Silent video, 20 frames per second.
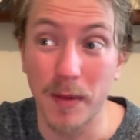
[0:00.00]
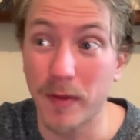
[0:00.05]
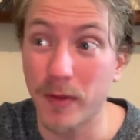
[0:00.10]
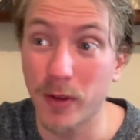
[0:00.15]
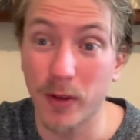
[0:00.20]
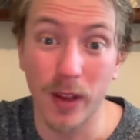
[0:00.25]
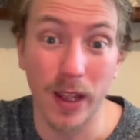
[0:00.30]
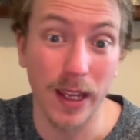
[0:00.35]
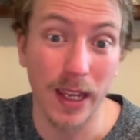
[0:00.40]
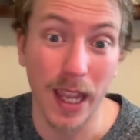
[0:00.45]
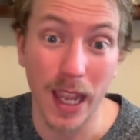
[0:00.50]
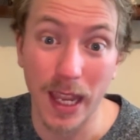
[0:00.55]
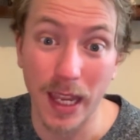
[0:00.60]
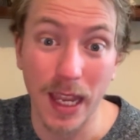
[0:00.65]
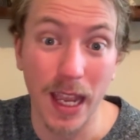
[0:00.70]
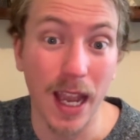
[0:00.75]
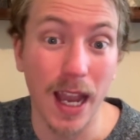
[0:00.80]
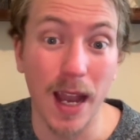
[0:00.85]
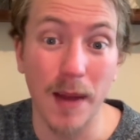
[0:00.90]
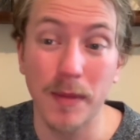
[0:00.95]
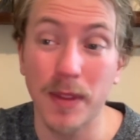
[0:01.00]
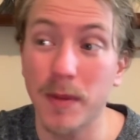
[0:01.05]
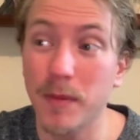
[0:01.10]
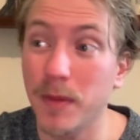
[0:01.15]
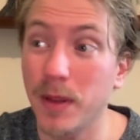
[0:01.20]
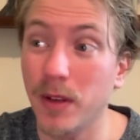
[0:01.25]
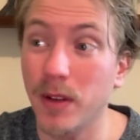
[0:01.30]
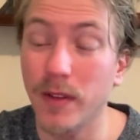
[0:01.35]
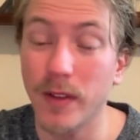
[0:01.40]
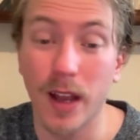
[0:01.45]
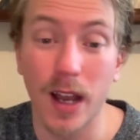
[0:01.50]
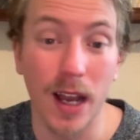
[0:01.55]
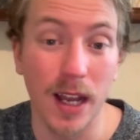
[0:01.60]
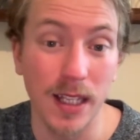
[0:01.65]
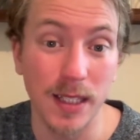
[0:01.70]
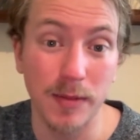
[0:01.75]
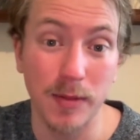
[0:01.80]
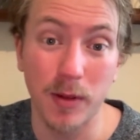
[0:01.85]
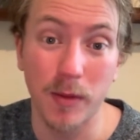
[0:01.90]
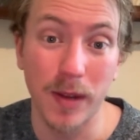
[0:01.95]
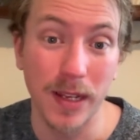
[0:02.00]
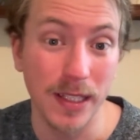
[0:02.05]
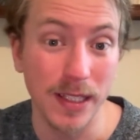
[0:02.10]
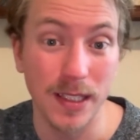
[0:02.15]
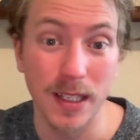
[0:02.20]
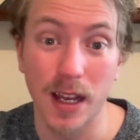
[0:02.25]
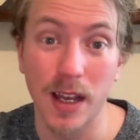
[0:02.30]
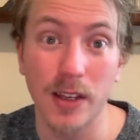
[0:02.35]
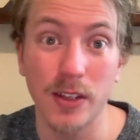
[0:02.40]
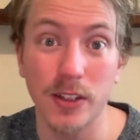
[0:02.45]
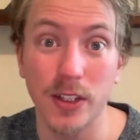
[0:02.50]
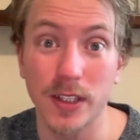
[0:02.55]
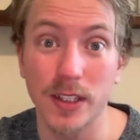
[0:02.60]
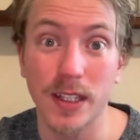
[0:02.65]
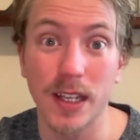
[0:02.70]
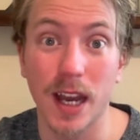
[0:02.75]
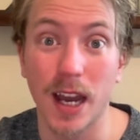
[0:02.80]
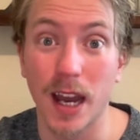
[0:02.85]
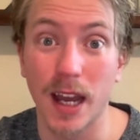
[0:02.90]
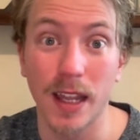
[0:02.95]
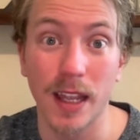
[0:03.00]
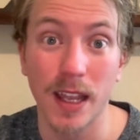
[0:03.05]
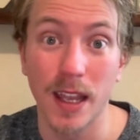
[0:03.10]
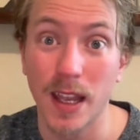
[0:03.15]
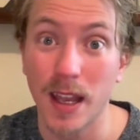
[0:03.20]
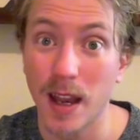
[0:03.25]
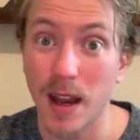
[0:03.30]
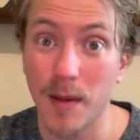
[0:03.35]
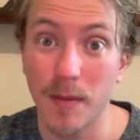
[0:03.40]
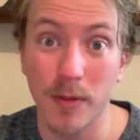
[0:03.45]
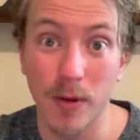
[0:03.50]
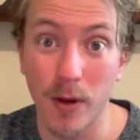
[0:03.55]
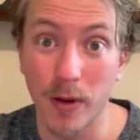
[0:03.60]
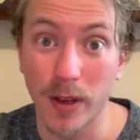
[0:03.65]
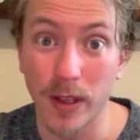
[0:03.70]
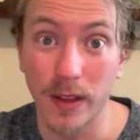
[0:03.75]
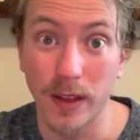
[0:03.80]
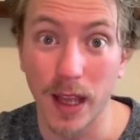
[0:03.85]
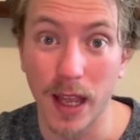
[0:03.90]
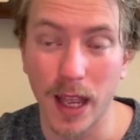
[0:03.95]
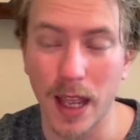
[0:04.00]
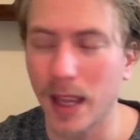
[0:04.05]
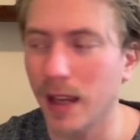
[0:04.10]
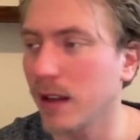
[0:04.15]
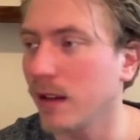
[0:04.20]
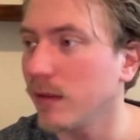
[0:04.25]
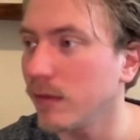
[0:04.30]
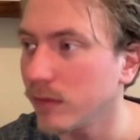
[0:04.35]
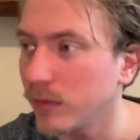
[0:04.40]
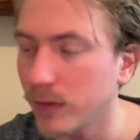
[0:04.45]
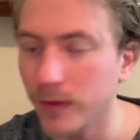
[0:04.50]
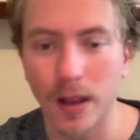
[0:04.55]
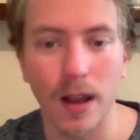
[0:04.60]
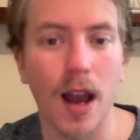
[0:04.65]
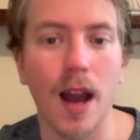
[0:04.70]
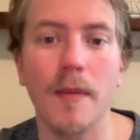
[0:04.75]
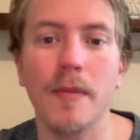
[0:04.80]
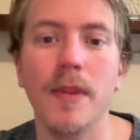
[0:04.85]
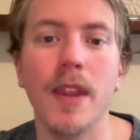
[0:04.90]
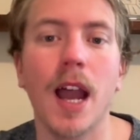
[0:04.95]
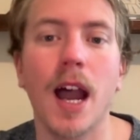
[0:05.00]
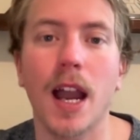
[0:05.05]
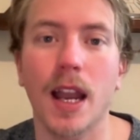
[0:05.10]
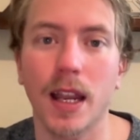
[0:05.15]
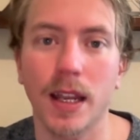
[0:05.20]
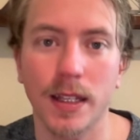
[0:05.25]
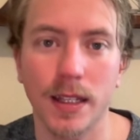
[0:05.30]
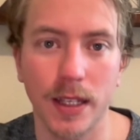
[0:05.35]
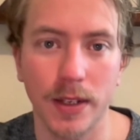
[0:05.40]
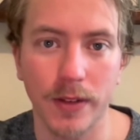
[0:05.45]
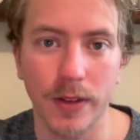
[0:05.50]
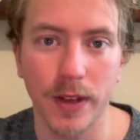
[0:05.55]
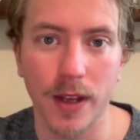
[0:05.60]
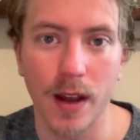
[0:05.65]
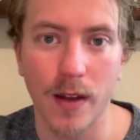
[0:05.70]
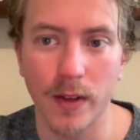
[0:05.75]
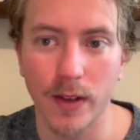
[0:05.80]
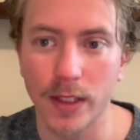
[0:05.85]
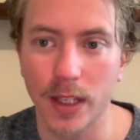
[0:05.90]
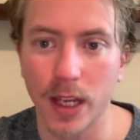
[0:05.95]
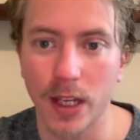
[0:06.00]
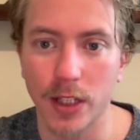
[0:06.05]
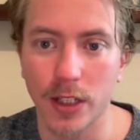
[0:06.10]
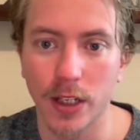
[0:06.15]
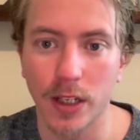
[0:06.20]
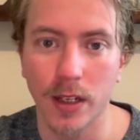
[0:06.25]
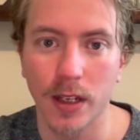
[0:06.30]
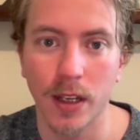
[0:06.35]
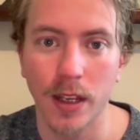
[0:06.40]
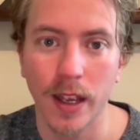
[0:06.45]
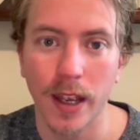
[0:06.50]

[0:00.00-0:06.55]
If they're like, hey, yeah, I'm in the middle of the hospital, my son just got a broken leg, I'm not continuing the conversation.